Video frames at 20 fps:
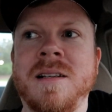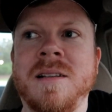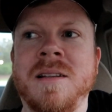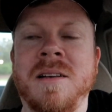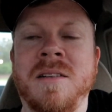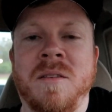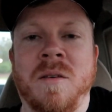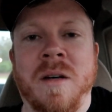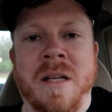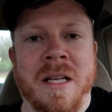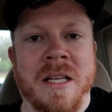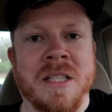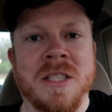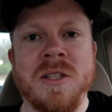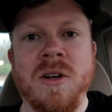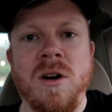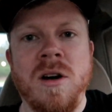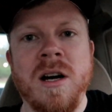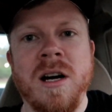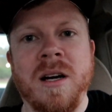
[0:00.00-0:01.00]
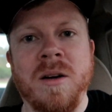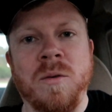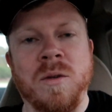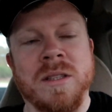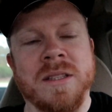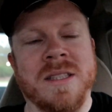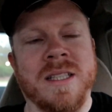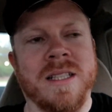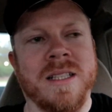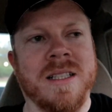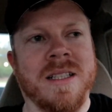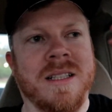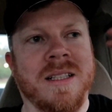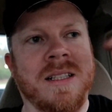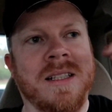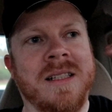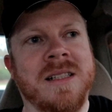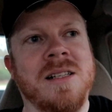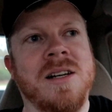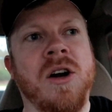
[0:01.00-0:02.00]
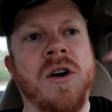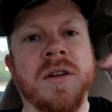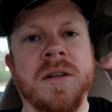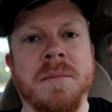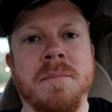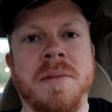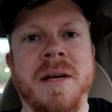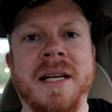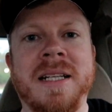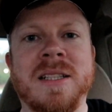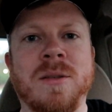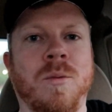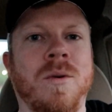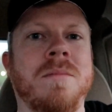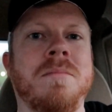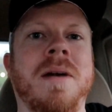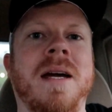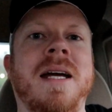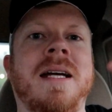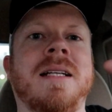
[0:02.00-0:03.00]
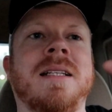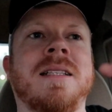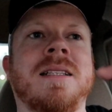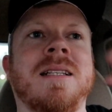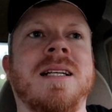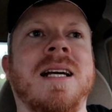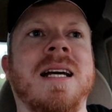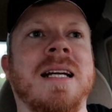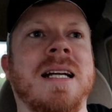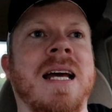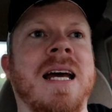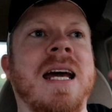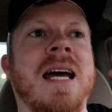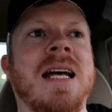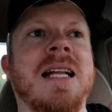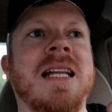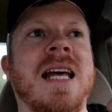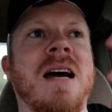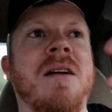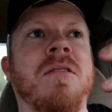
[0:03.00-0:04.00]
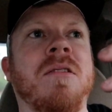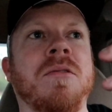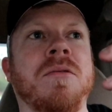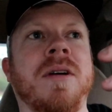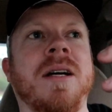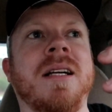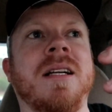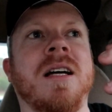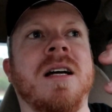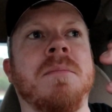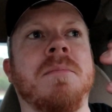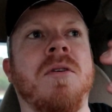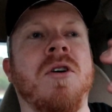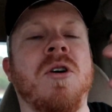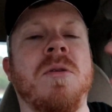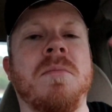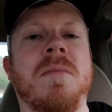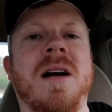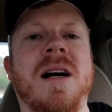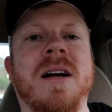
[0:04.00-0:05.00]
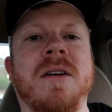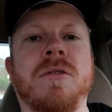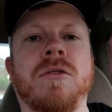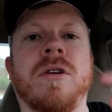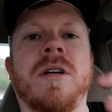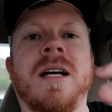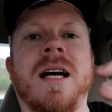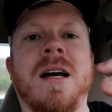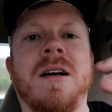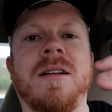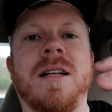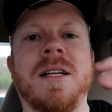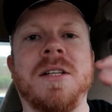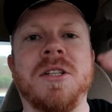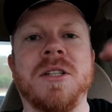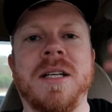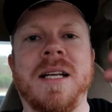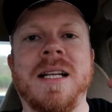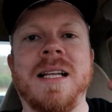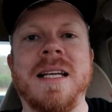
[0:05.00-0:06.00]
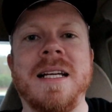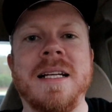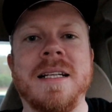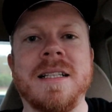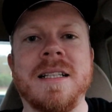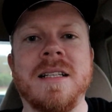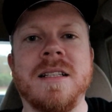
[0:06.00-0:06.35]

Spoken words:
The start was on the big swim baits, and I had that one rigged up on my Royale Legend Elite